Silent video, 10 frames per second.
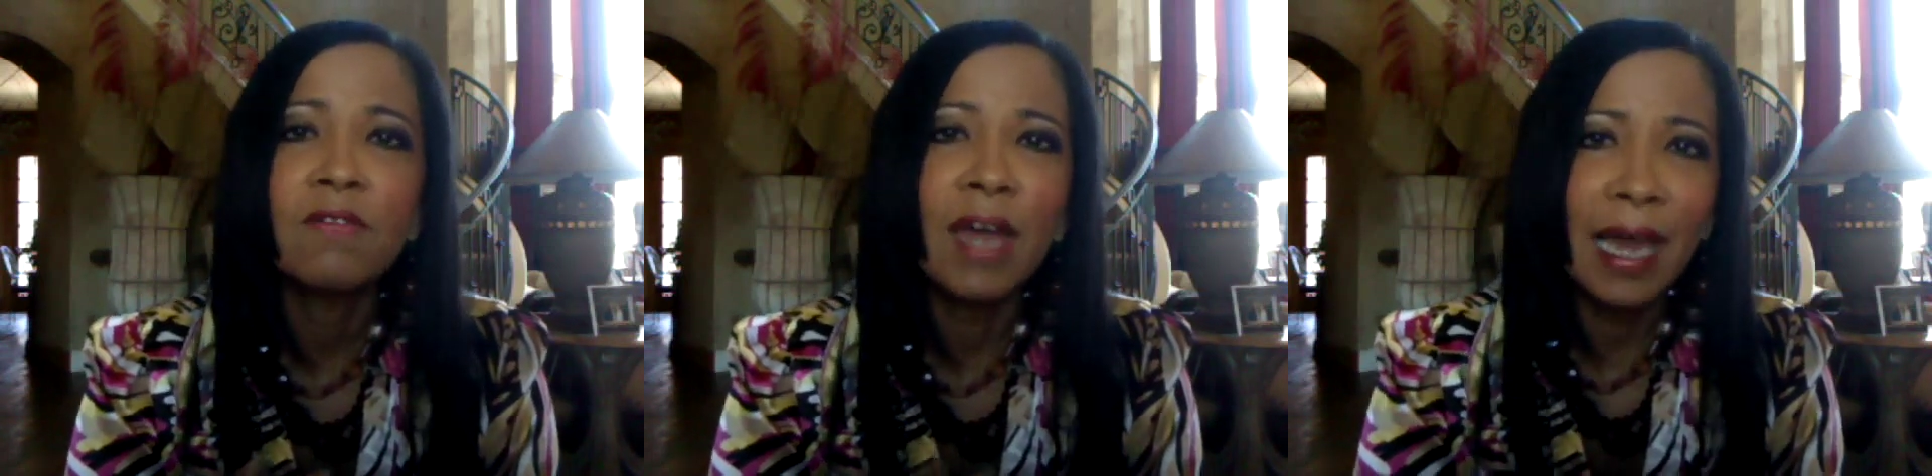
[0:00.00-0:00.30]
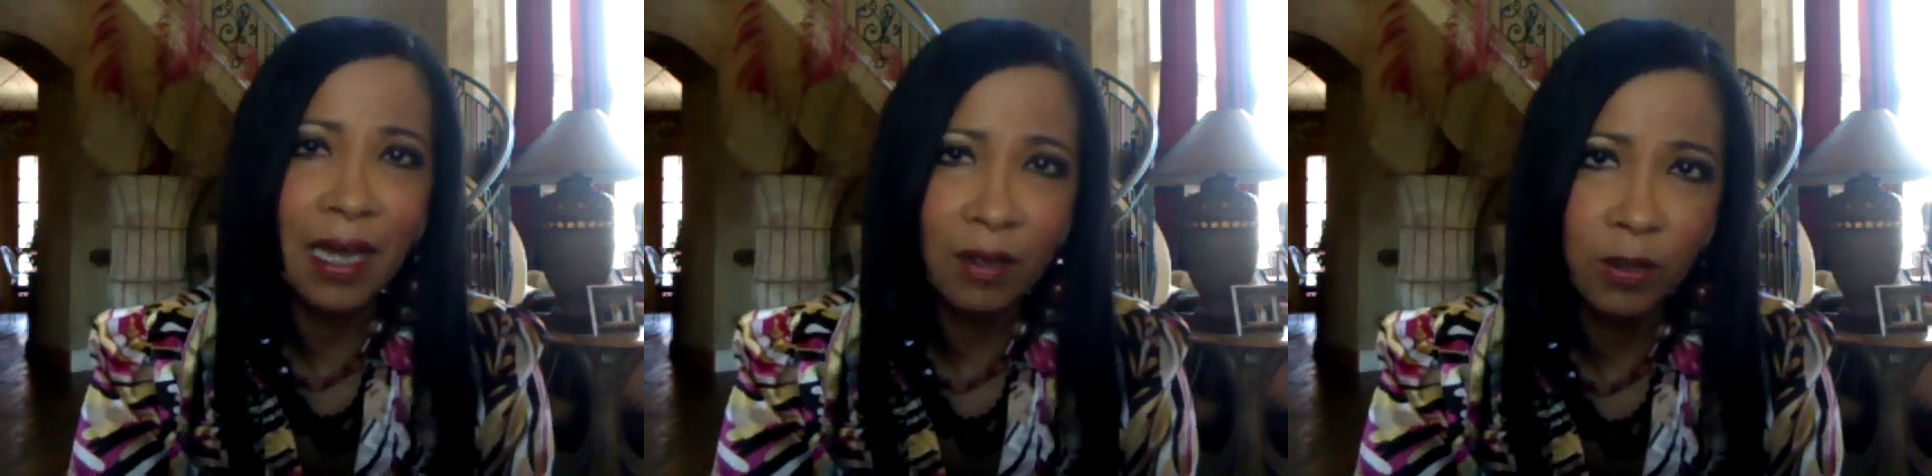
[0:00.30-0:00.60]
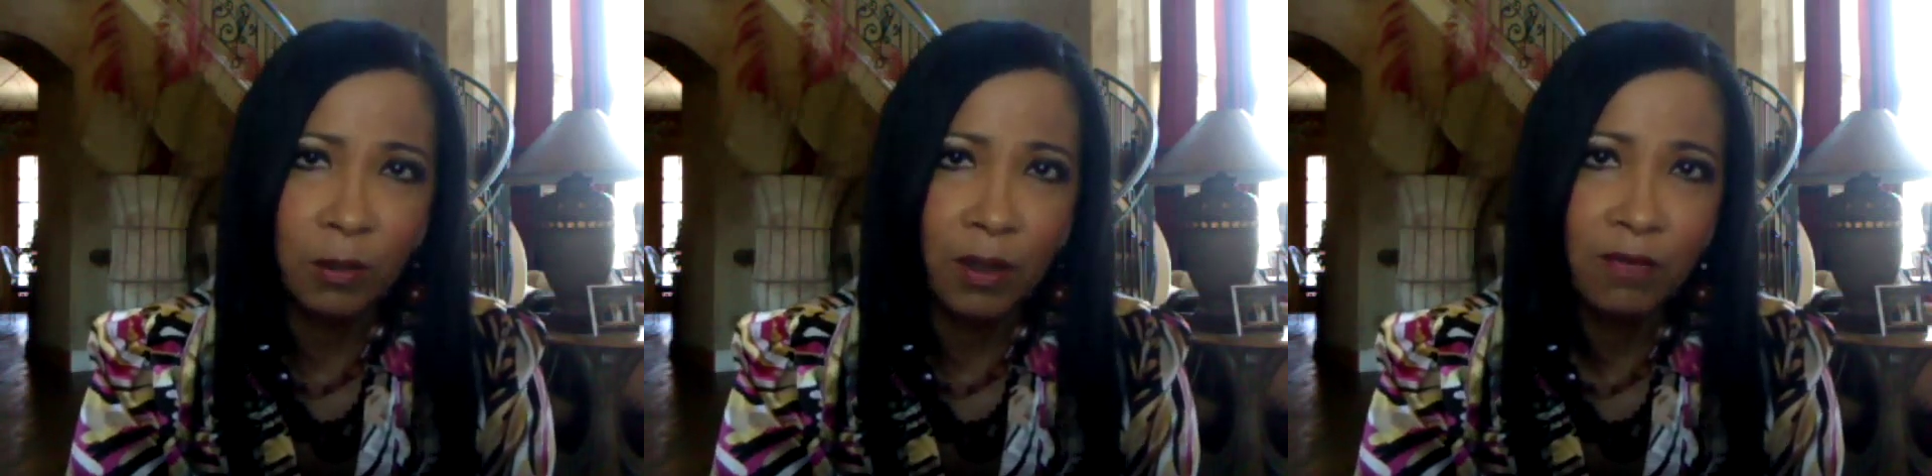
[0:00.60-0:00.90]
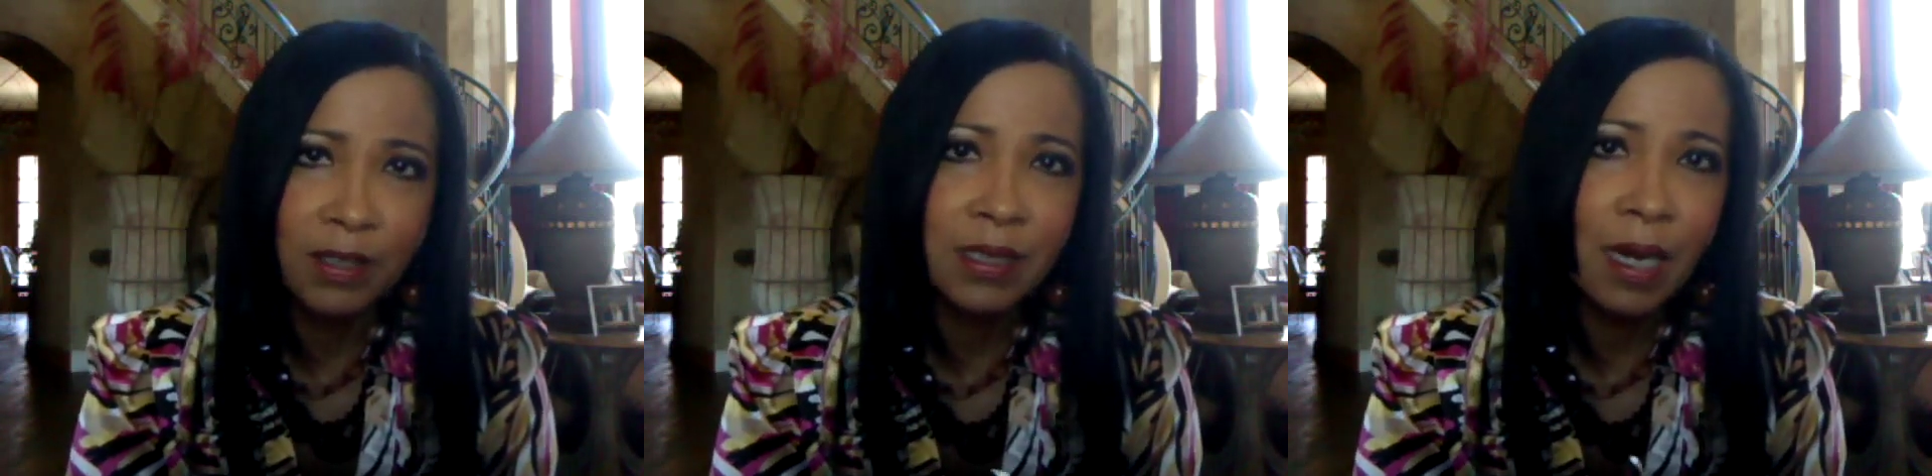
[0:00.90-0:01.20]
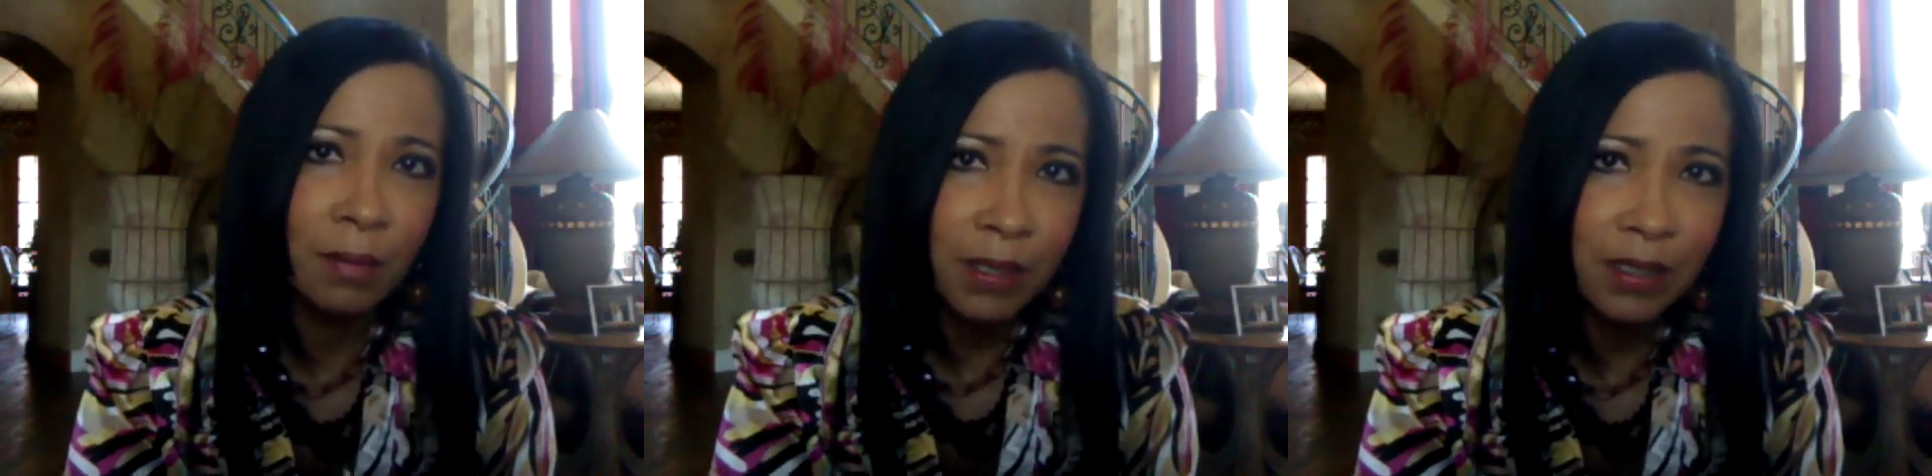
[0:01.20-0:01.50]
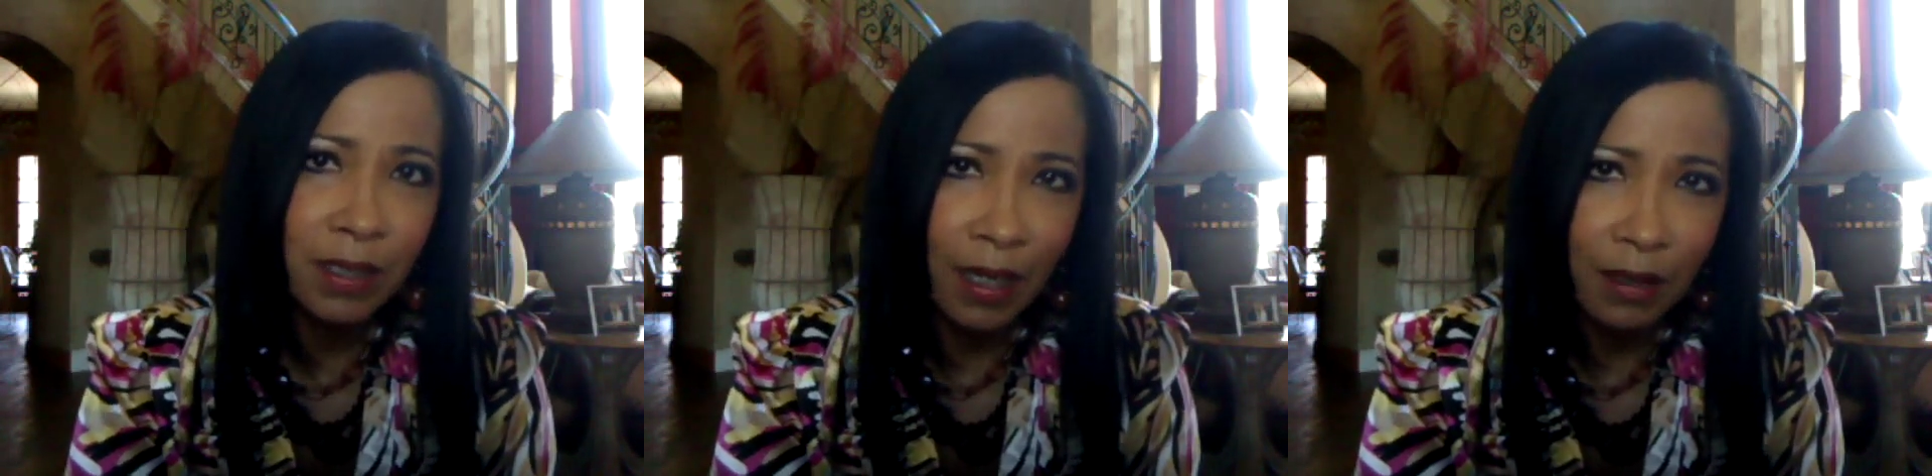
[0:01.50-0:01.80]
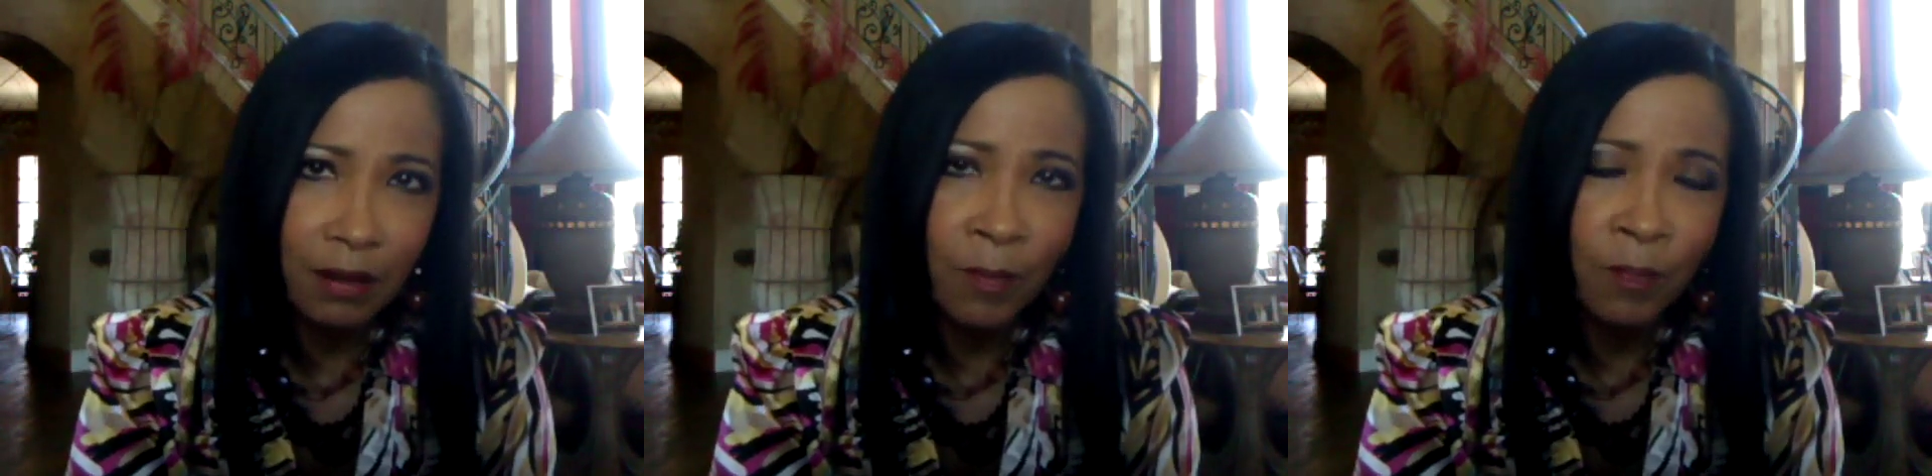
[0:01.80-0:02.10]
value of us coming
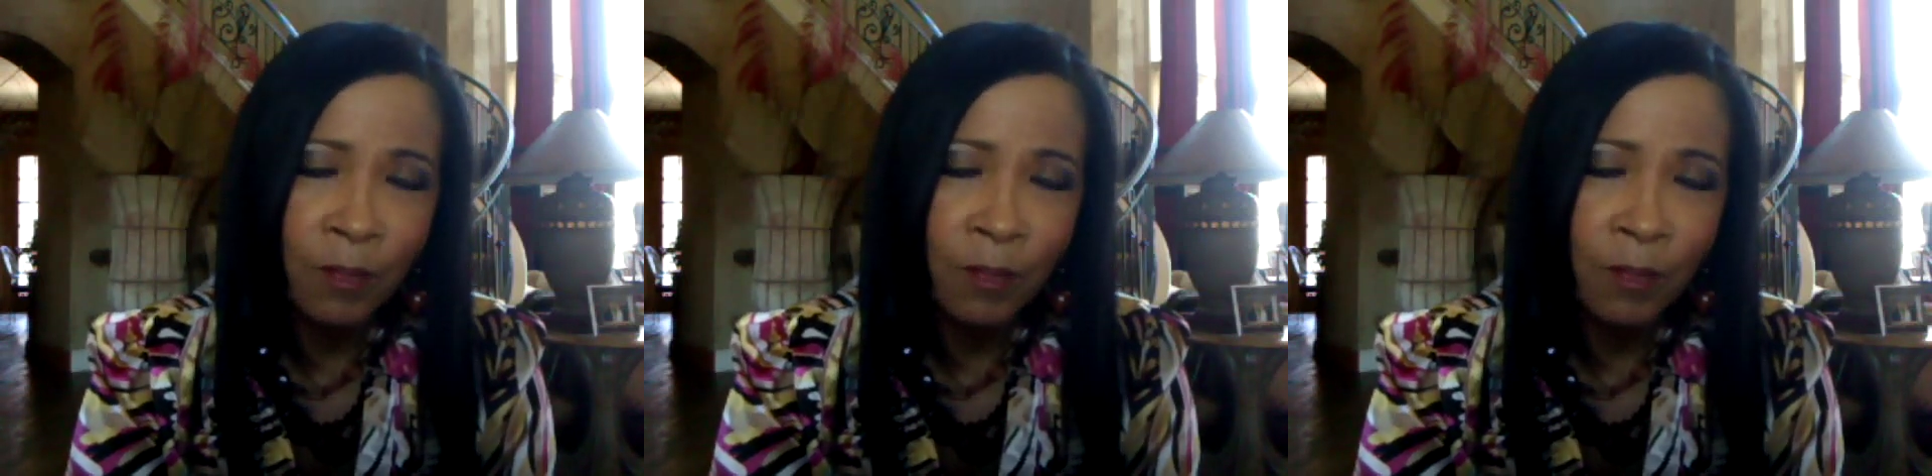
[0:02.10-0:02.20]
together